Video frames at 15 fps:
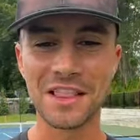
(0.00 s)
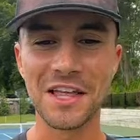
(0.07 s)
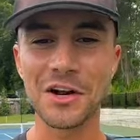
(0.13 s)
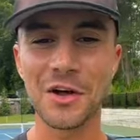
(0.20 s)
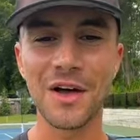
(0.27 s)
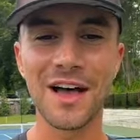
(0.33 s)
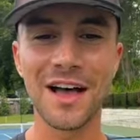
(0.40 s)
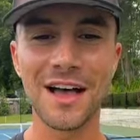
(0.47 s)
My
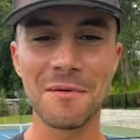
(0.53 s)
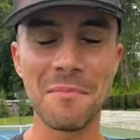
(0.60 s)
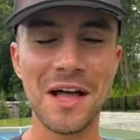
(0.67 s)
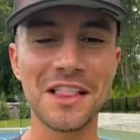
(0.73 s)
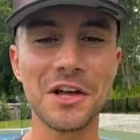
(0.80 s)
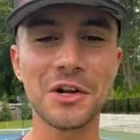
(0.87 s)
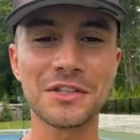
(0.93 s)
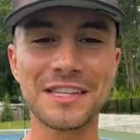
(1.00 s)
little uh,
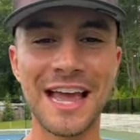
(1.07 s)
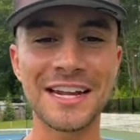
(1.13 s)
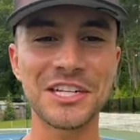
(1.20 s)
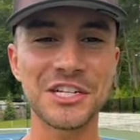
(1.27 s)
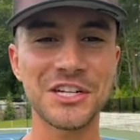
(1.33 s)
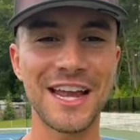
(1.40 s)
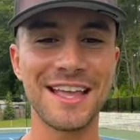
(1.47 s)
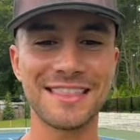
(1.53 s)
my little
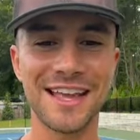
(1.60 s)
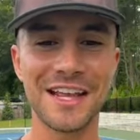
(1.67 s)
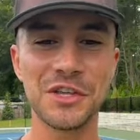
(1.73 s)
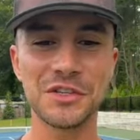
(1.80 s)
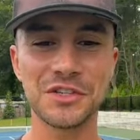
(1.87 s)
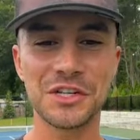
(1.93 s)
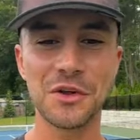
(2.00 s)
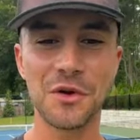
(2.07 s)
tennis chant that I
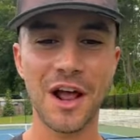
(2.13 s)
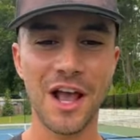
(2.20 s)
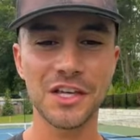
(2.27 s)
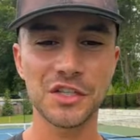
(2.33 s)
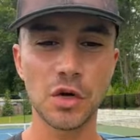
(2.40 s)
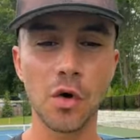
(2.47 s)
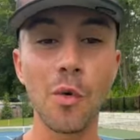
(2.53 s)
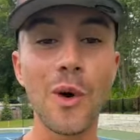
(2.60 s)
used to do in
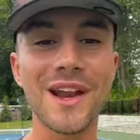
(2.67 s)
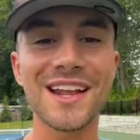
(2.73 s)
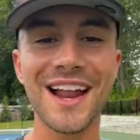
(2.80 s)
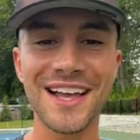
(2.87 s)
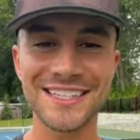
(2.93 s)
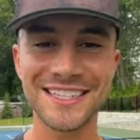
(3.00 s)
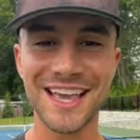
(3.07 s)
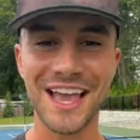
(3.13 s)
high school, what
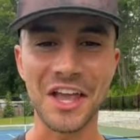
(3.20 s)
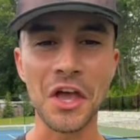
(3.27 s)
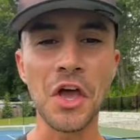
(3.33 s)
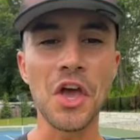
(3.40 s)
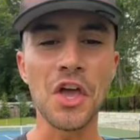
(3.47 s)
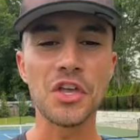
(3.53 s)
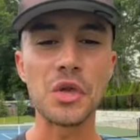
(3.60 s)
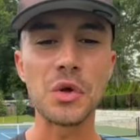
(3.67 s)
did I say?
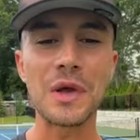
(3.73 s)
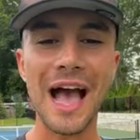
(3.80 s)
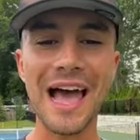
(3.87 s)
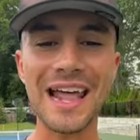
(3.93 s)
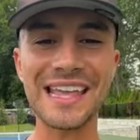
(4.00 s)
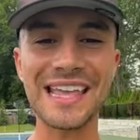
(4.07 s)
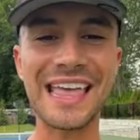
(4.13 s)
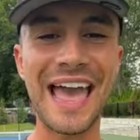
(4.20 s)
You
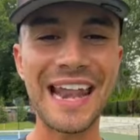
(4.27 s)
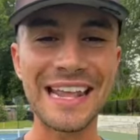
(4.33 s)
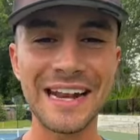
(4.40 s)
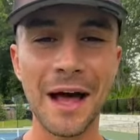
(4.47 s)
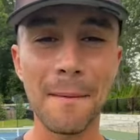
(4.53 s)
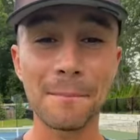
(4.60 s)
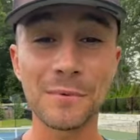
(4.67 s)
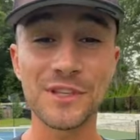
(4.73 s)
got to get
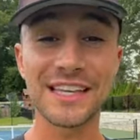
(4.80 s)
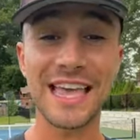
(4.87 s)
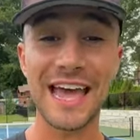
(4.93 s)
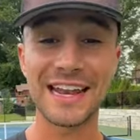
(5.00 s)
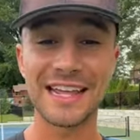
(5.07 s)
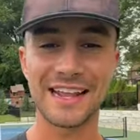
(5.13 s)
it up to